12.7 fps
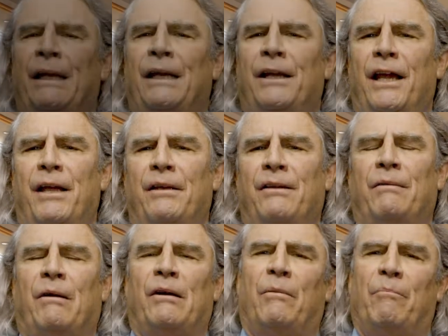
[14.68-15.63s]
In a
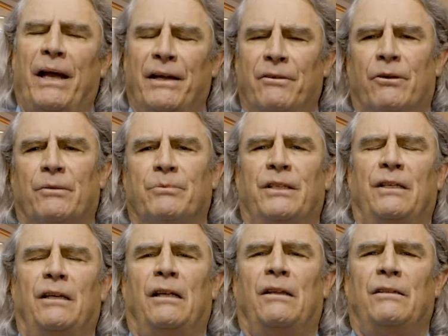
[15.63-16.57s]

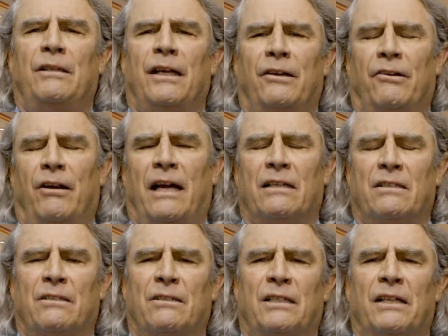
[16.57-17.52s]
bankruptcy, the debtor has
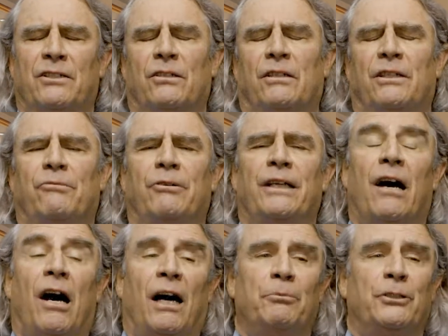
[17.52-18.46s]
essentially three
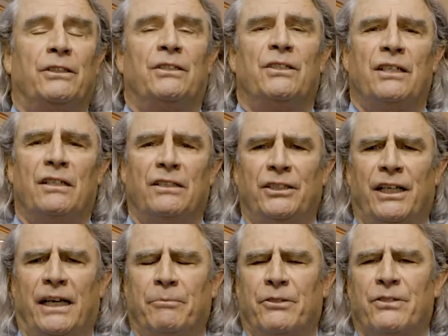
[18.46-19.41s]
options in a
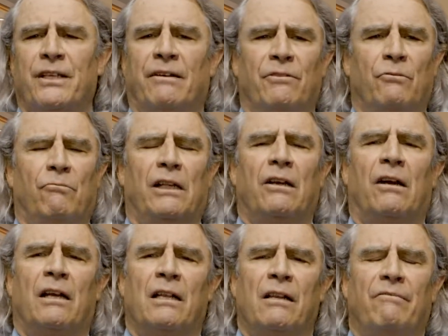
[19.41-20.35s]
Chapter 7
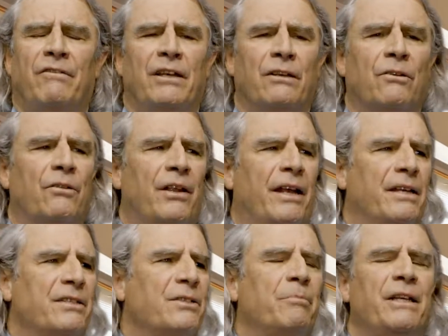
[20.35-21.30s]
regarding a vehicle that
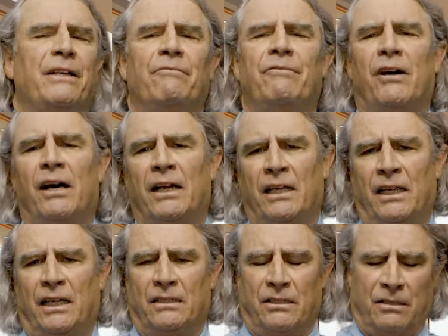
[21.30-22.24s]
is being
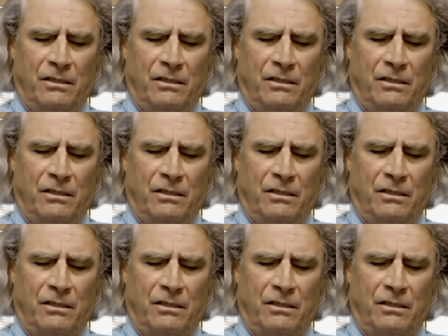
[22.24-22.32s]
financed.